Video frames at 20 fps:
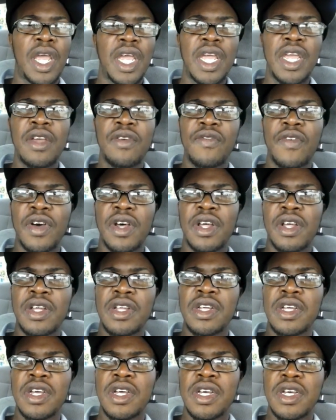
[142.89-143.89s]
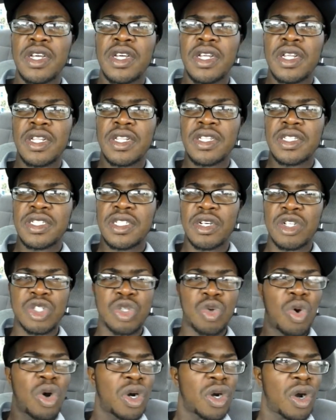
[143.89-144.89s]
Even those
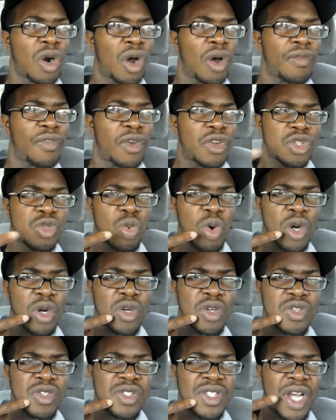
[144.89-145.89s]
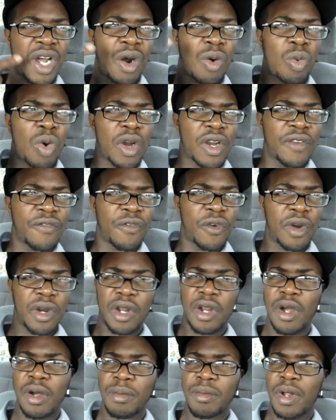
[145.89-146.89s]
quarter of those workers that are working for
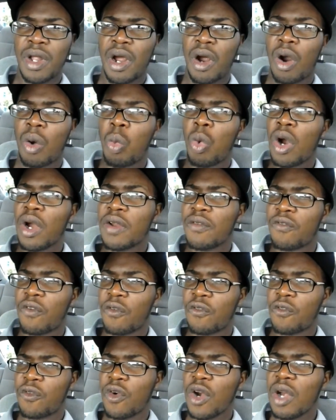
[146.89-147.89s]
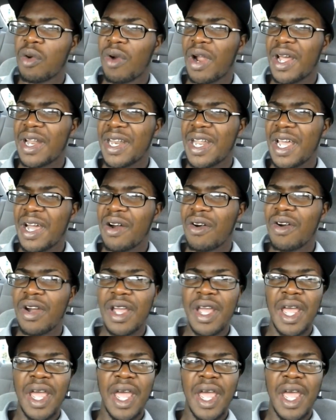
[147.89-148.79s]
the government are working for free right now,